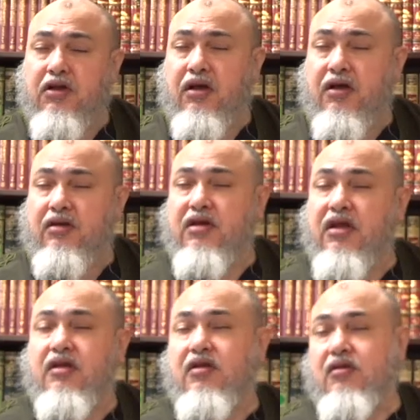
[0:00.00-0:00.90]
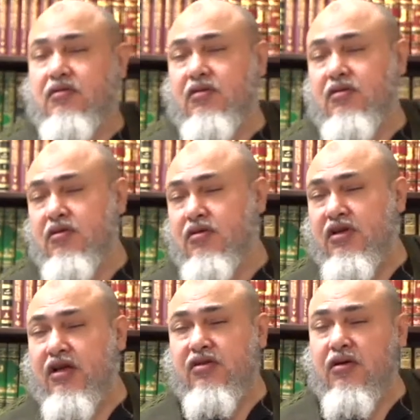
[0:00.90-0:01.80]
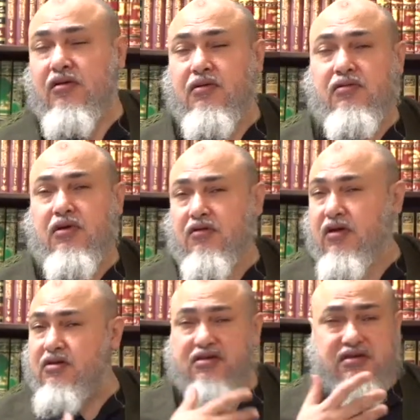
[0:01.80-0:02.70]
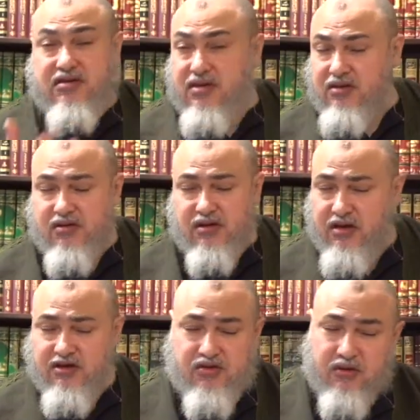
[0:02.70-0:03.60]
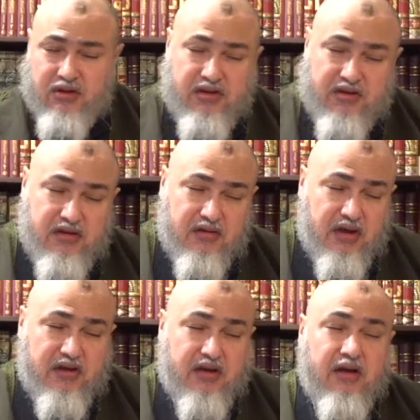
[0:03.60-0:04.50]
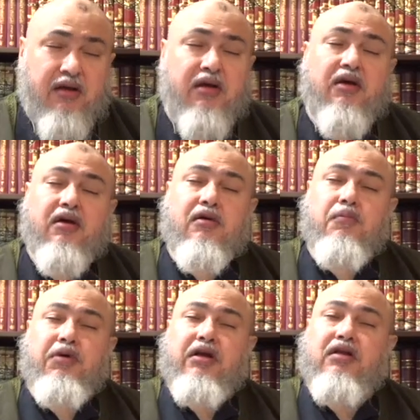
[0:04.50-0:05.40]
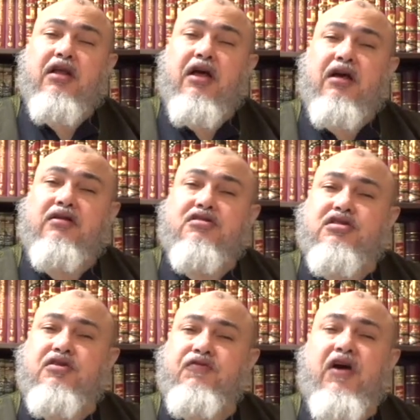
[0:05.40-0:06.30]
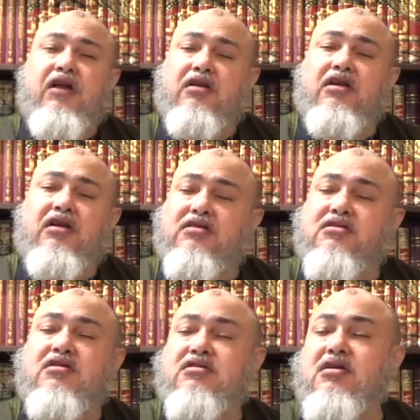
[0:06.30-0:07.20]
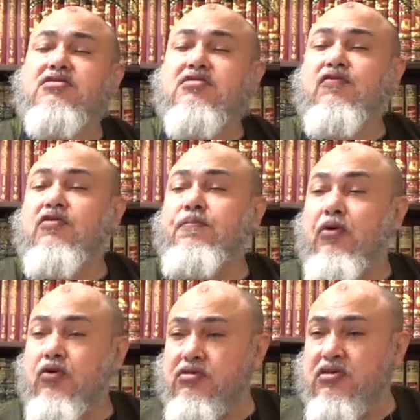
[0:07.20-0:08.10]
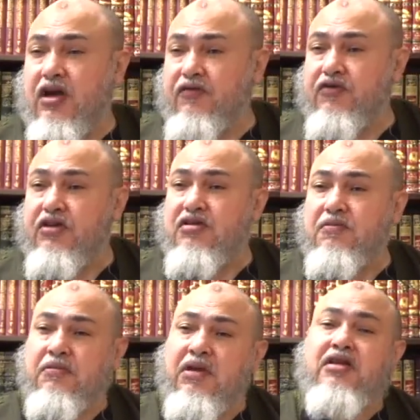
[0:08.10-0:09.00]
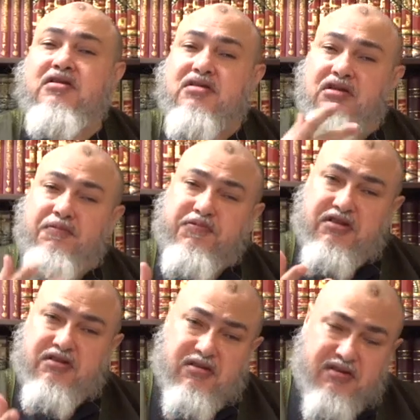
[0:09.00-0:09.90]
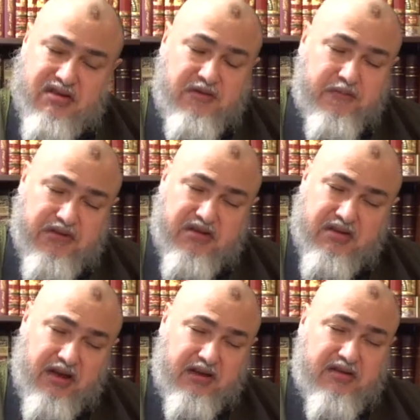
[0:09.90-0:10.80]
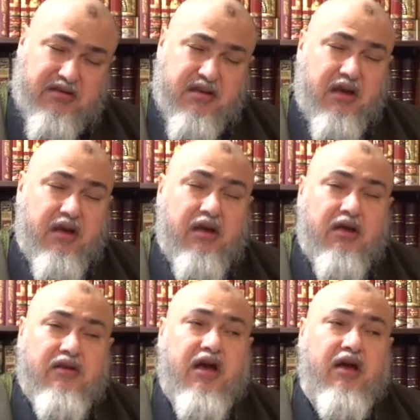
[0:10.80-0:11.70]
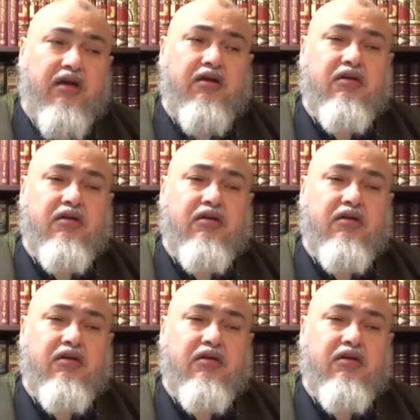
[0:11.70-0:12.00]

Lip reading: then that Allah doesn't send her an angel or anything like that, but that she finally gets a sense of repose after many sleepless nights, that